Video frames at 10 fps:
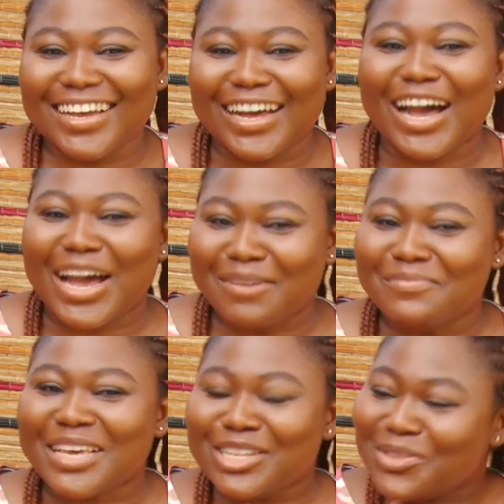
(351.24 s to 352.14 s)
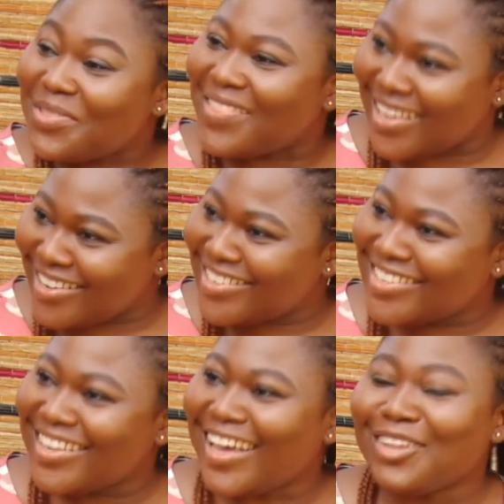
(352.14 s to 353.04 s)
I'm into things,
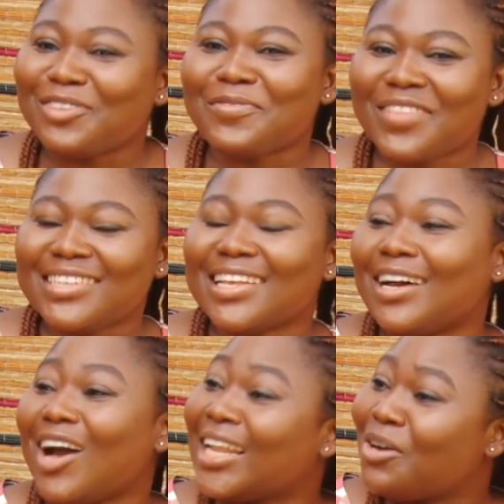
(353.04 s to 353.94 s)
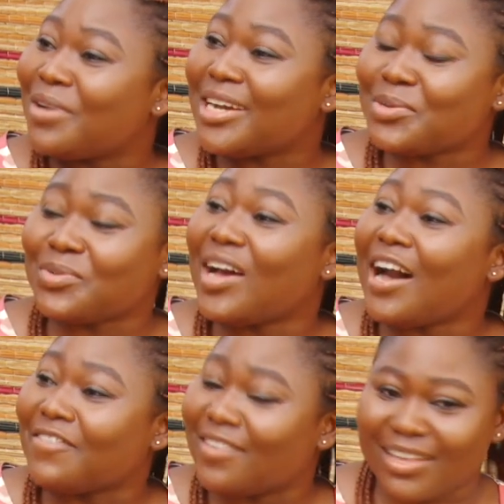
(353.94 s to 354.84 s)
a lot of things that I otherwise would
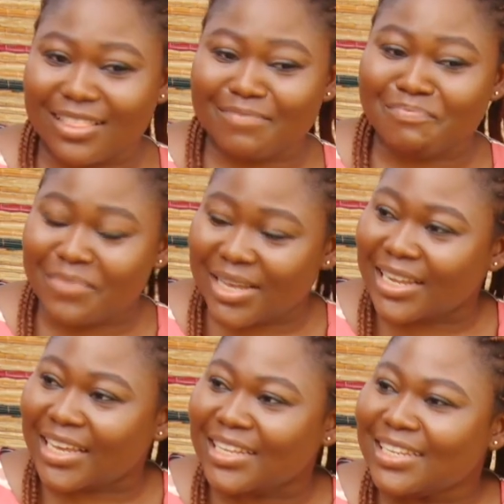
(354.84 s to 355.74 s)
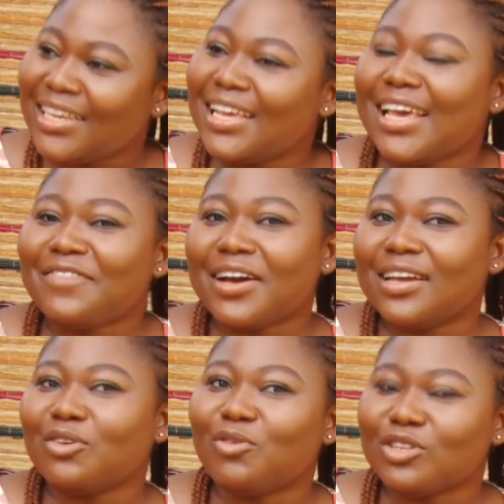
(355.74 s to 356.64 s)
not have been in if I
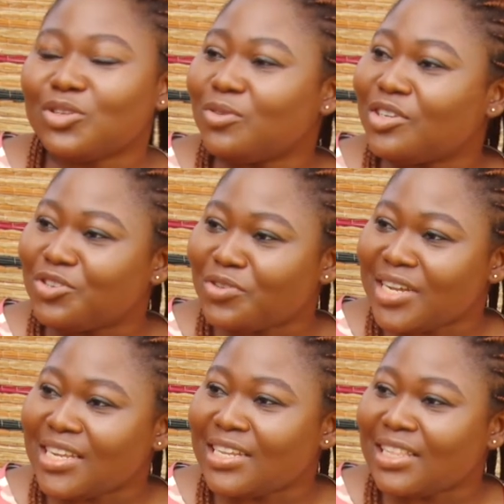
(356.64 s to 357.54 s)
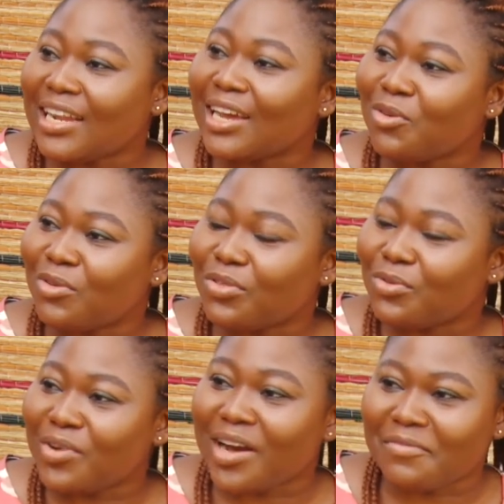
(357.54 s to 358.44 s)
hadn't gotten all the training that I got
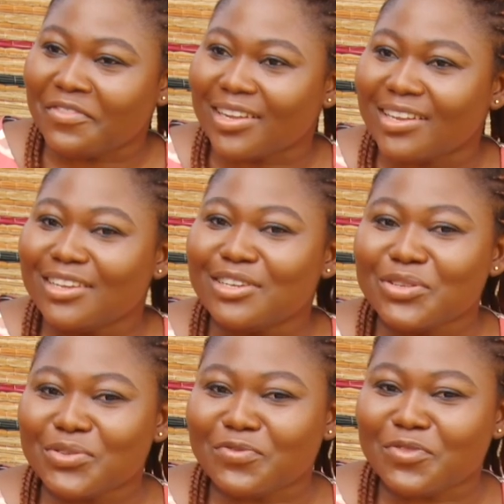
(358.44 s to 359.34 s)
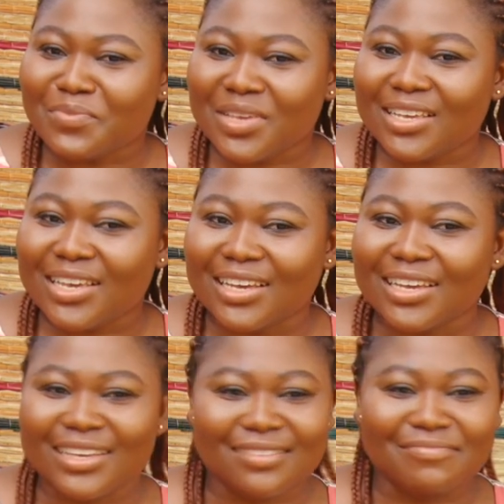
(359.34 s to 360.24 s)
through CAMFED. So for me,
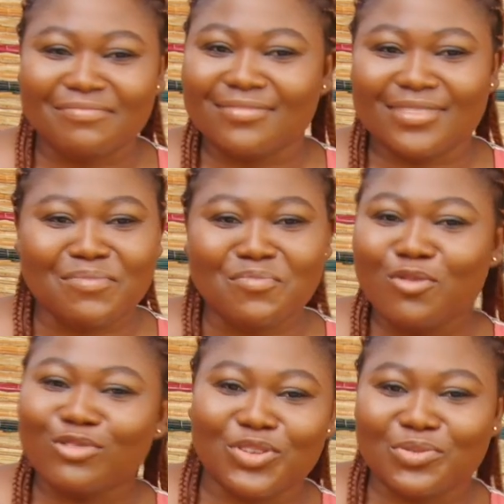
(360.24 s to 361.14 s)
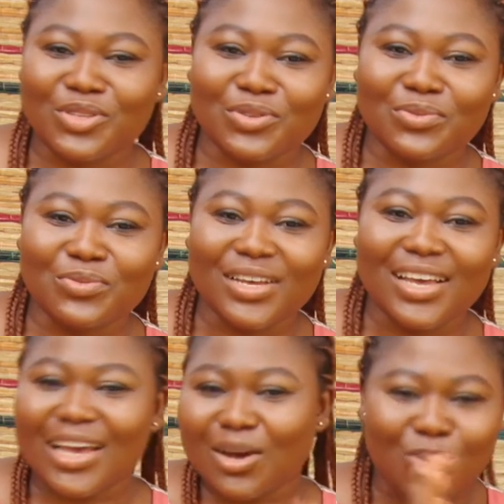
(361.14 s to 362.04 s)
it molds you into
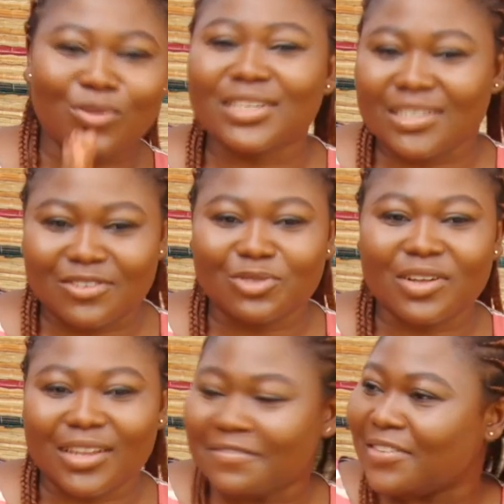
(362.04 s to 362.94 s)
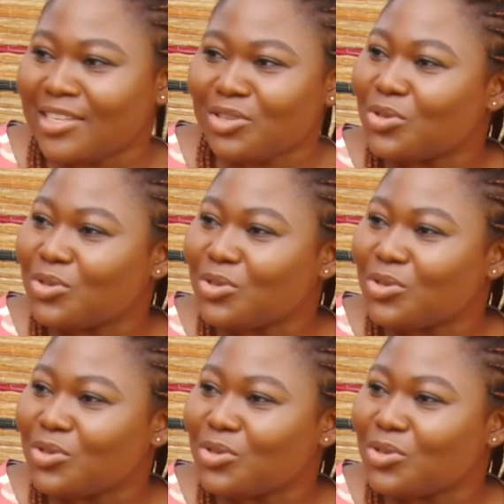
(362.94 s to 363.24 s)
a whole individual that fits into